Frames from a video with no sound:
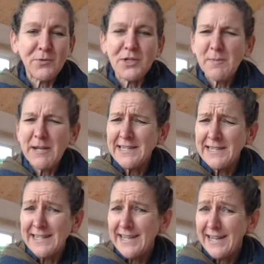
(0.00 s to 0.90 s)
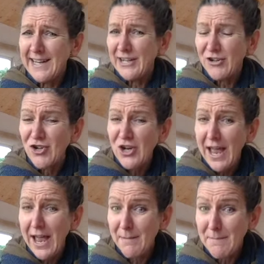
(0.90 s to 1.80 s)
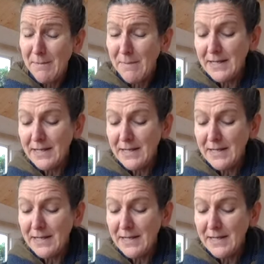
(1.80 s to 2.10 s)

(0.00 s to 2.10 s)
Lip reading: just by sitting in a chair maybe.